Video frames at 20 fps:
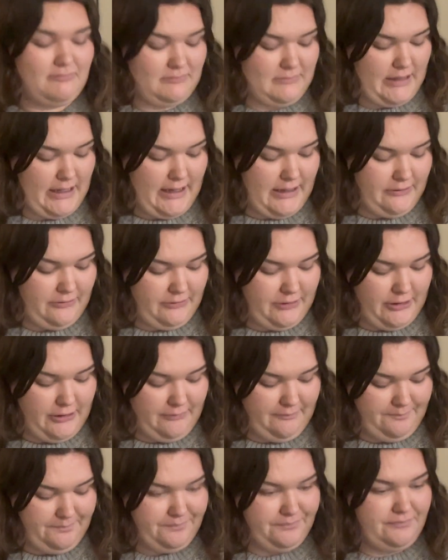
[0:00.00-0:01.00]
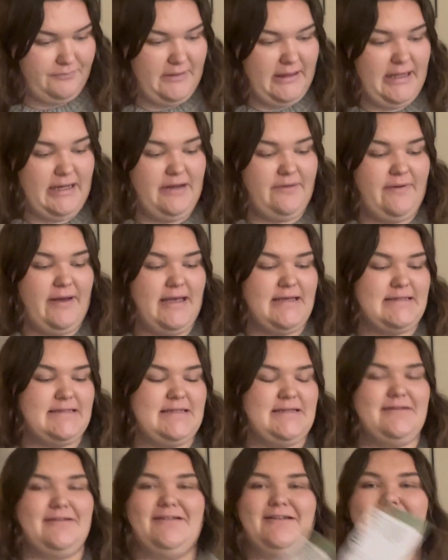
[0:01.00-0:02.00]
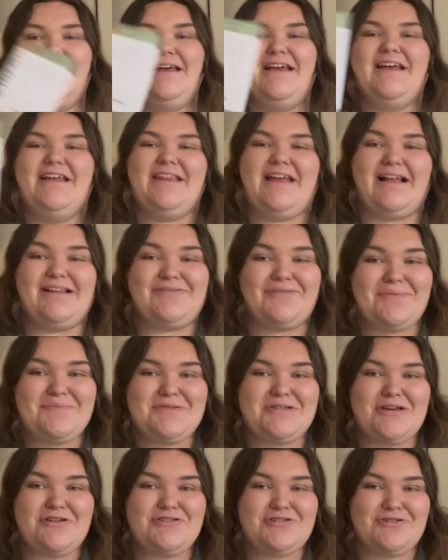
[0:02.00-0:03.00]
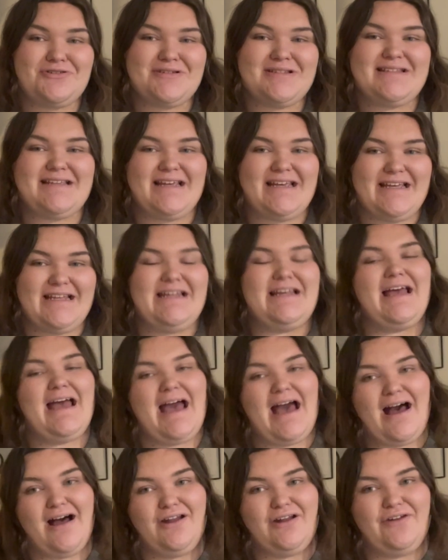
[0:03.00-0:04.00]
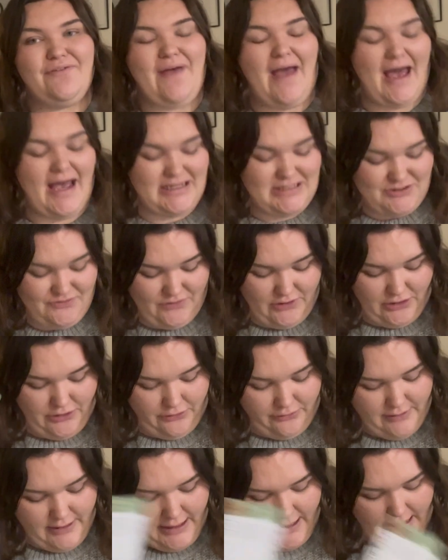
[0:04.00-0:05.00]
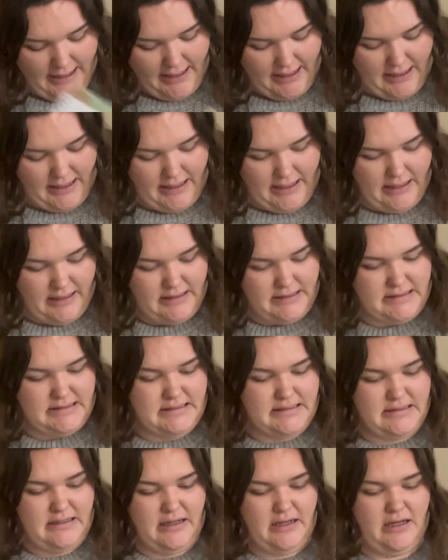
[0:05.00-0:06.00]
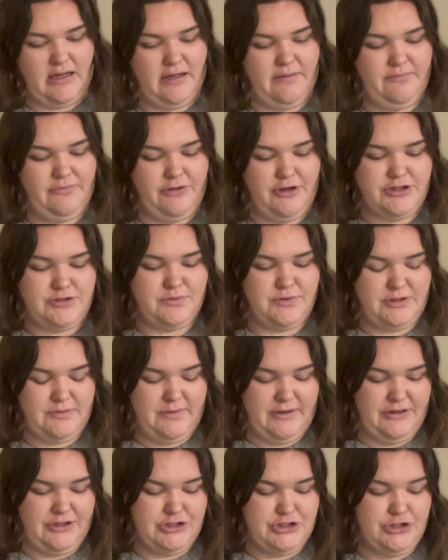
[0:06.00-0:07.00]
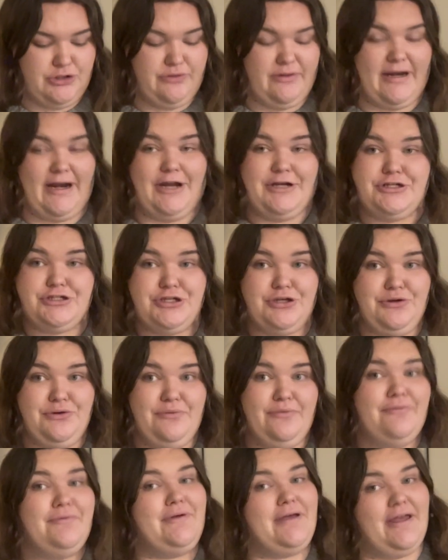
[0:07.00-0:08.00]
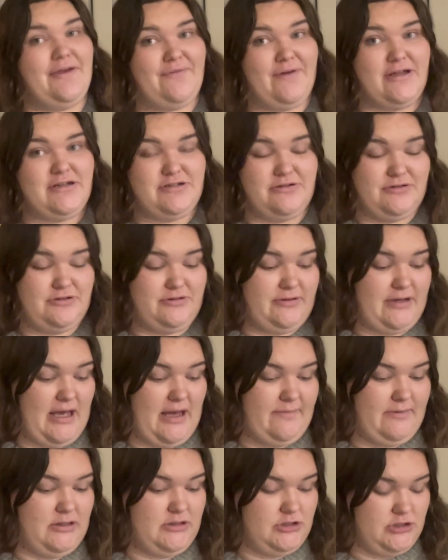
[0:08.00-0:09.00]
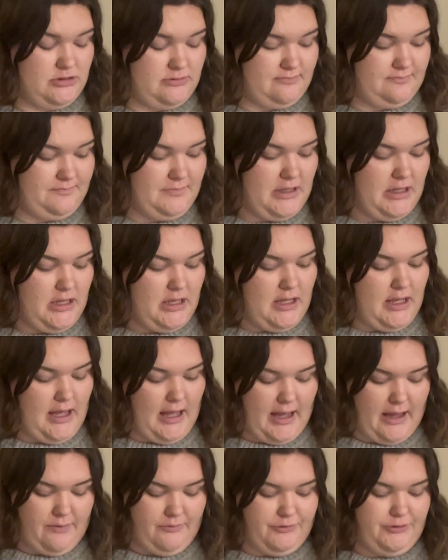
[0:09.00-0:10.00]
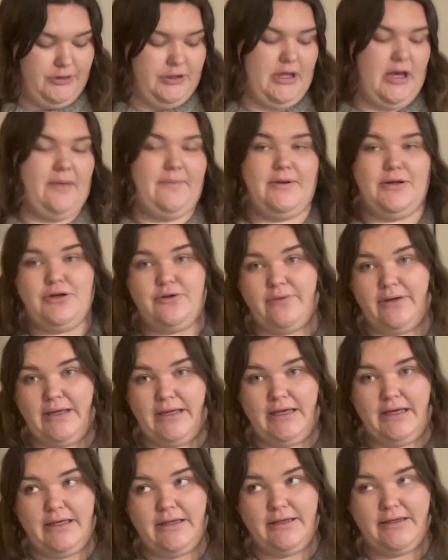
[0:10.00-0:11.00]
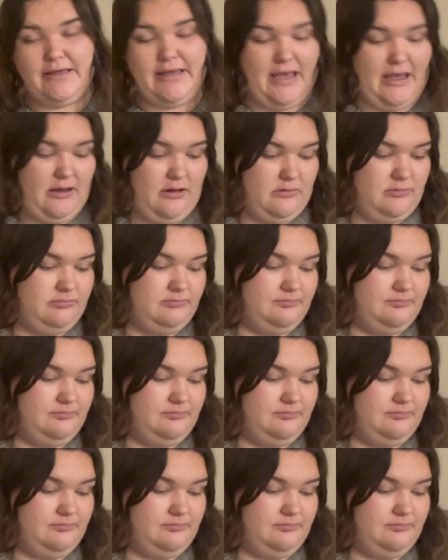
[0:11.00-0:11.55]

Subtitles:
I don't know. Anyways, that's from So True Seed out of Asheville, and those would be the two that I do if I do cabbage. I will not be doing kale.